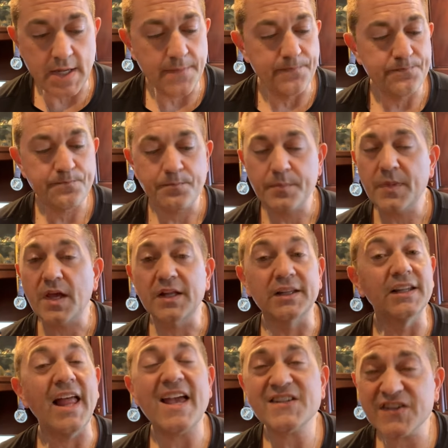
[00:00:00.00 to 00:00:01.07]
ACC,
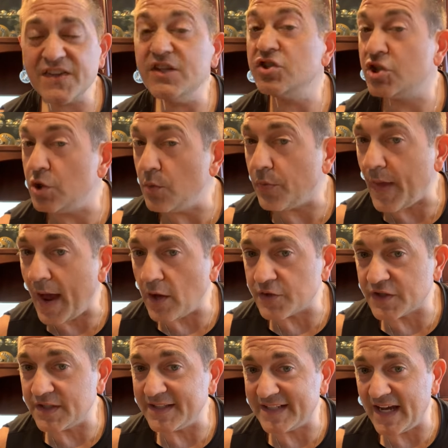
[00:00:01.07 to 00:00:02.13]
less than
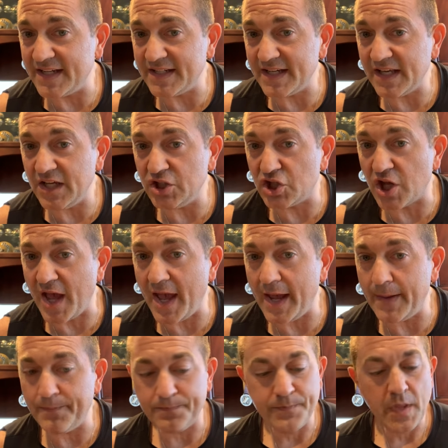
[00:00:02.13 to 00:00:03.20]
2,000 attending each
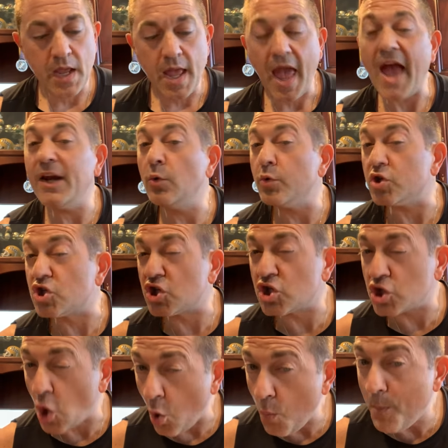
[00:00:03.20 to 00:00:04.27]
game, and it was
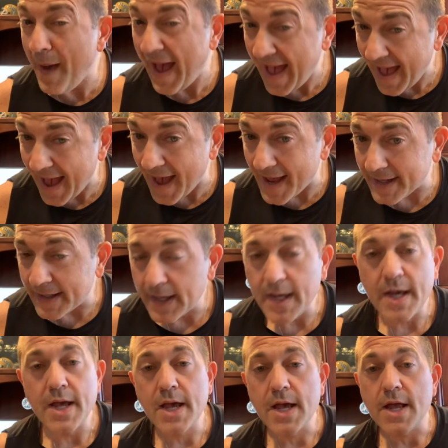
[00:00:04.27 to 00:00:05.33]
so bad
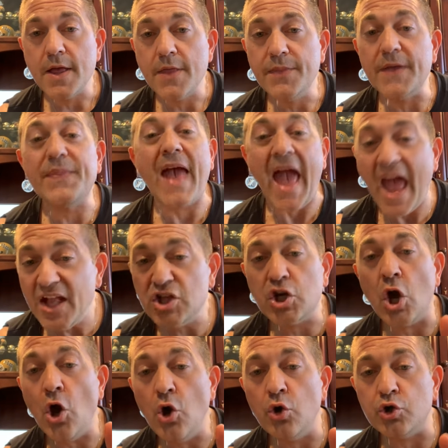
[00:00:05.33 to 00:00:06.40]
that the head
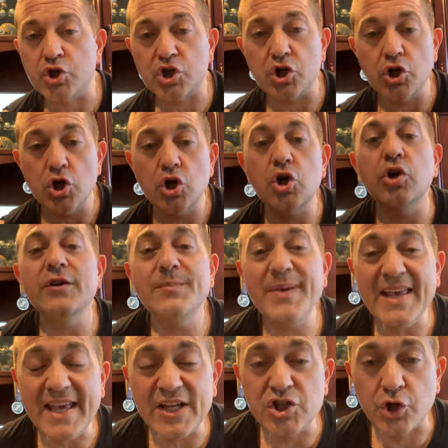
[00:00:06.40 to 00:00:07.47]
coach couldn't
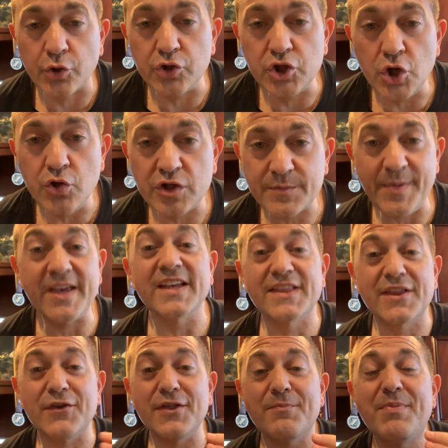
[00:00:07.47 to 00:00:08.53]
be introduced because
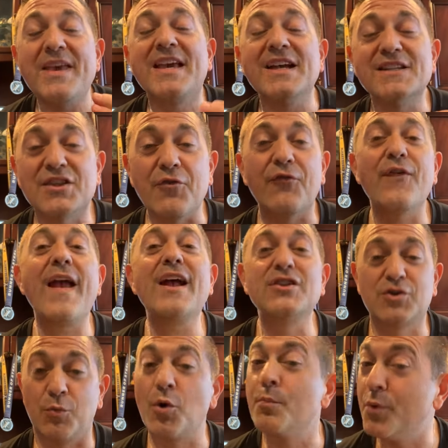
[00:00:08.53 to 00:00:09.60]
the
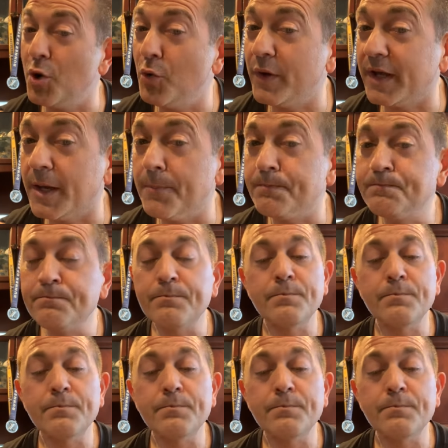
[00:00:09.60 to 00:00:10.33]
fans were booing him.